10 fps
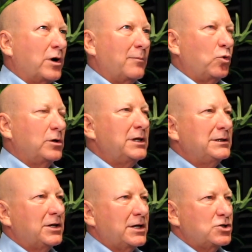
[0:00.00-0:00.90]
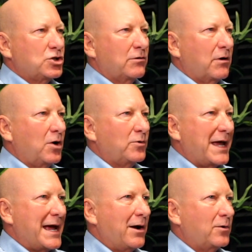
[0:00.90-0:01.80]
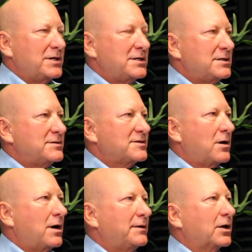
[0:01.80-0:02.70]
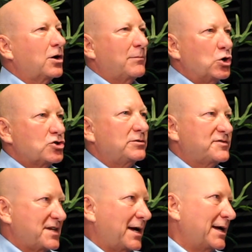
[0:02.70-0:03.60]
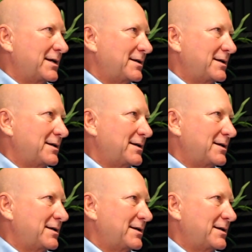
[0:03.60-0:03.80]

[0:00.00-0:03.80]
I'm really looking to grow now is on the commercial side.